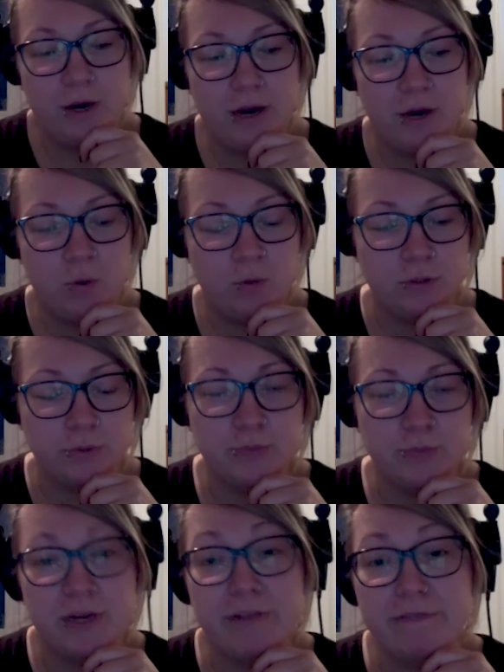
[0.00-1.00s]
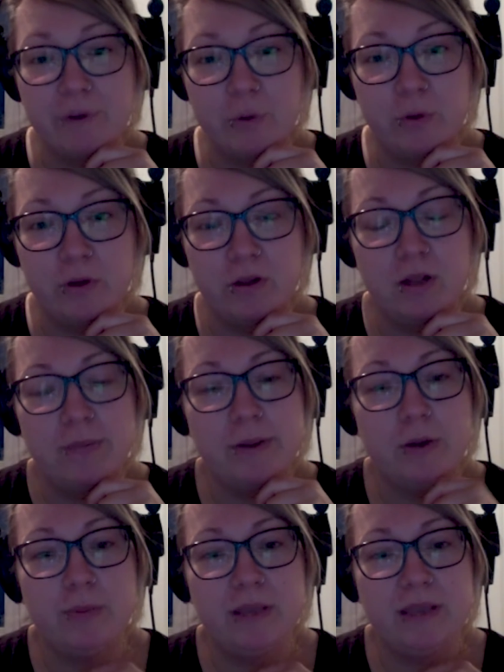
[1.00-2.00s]
Ed Holder was pretty vocal
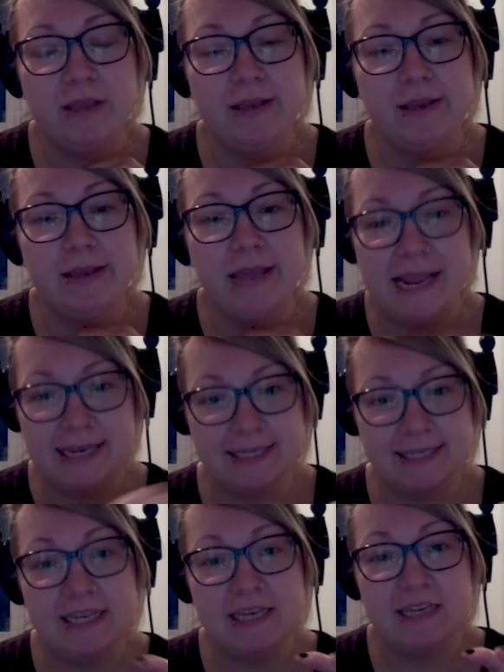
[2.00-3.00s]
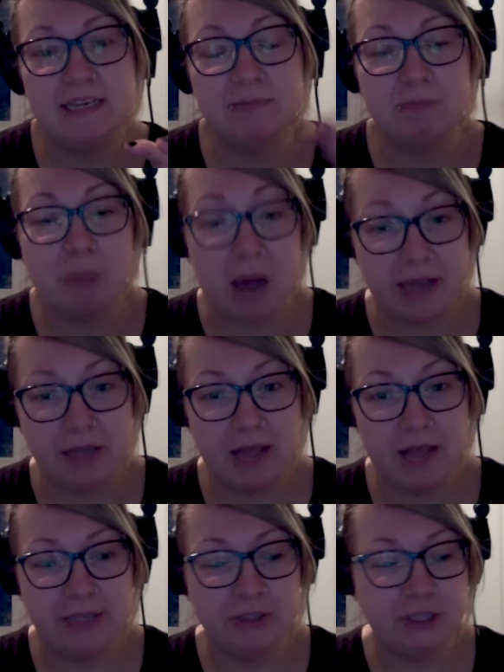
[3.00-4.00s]
about being
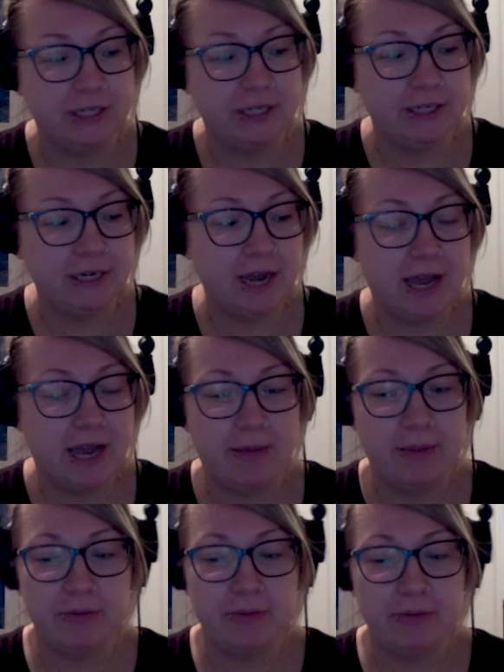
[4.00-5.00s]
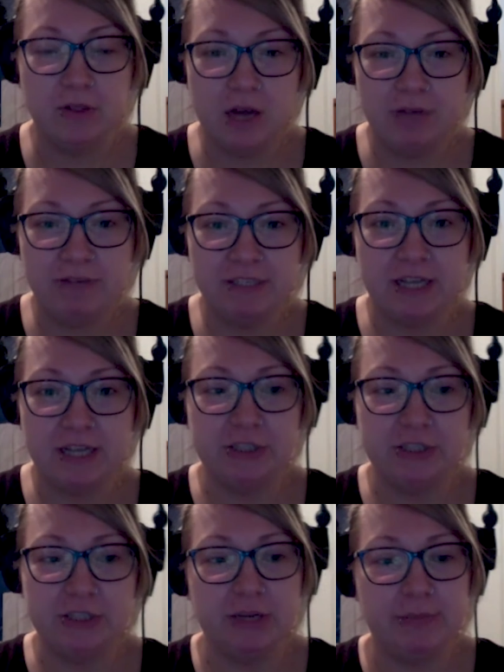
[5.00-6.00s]
anti-by-election. And there was a lot of
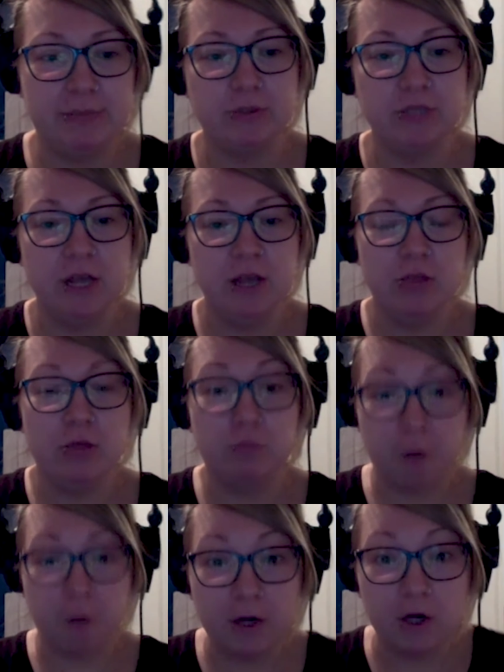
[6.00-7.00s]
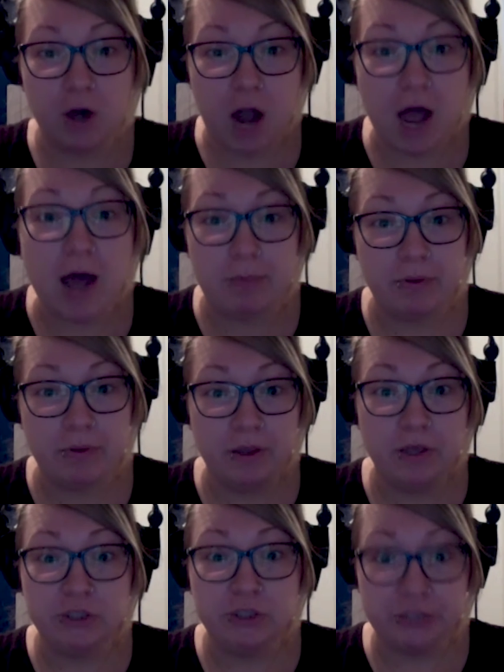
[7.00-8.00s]
discussion about the runner-up
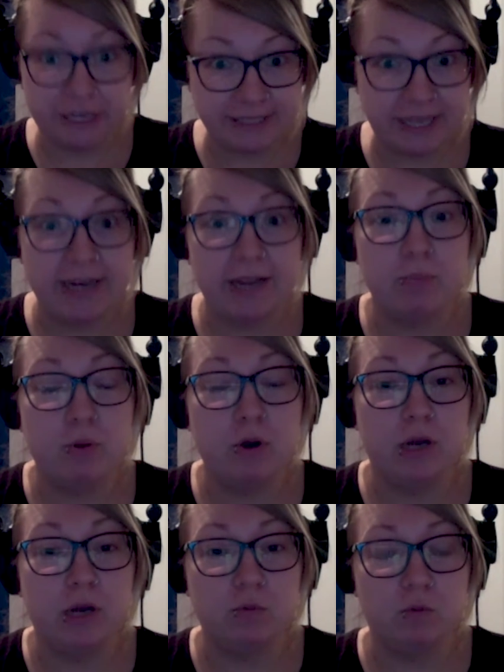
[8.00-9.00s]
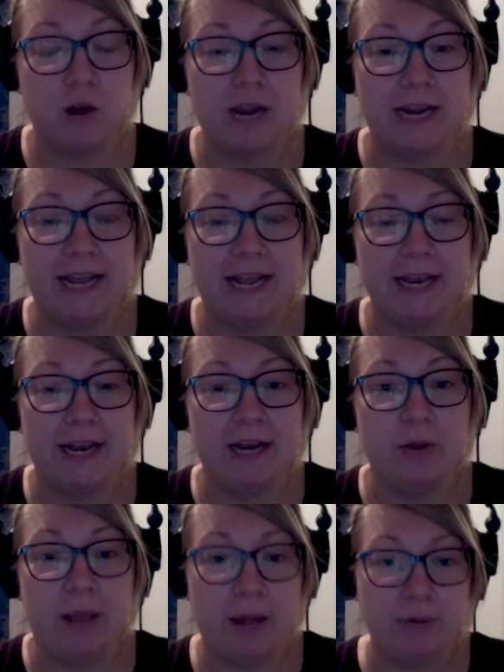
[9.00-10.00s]
just getting put right in. I
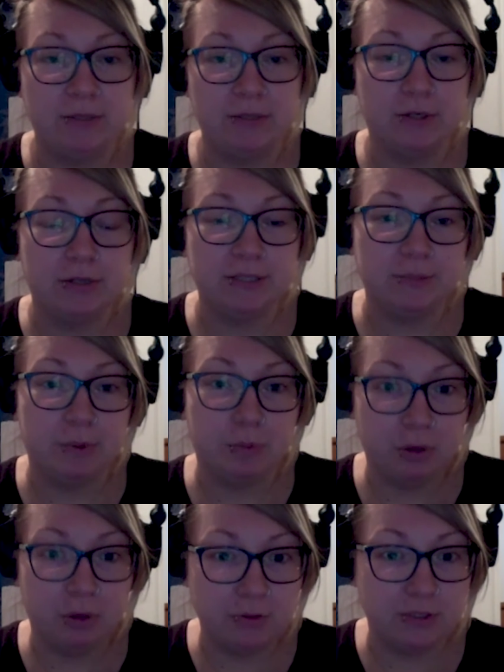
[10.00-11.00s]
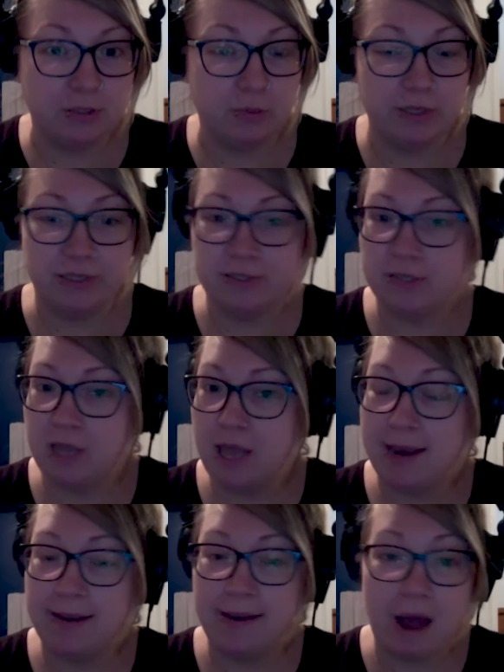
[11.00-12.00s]
know Councillor Elizabeth Pelosa was
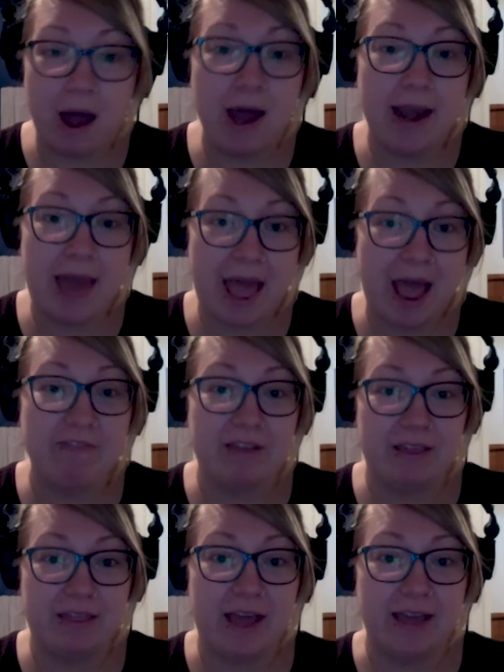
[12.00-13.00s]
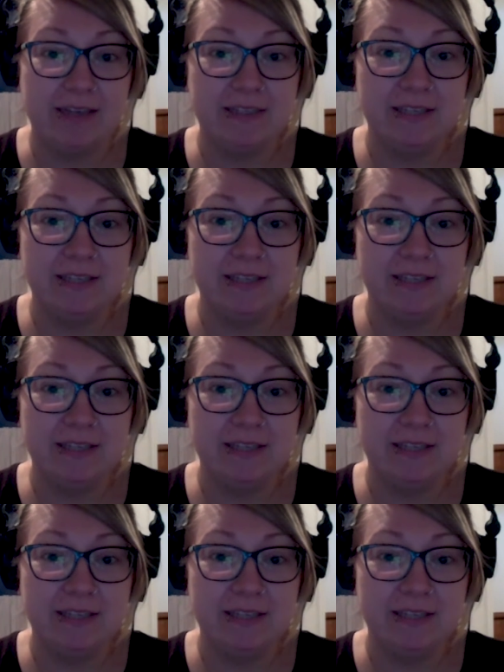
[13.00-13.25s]
not having that.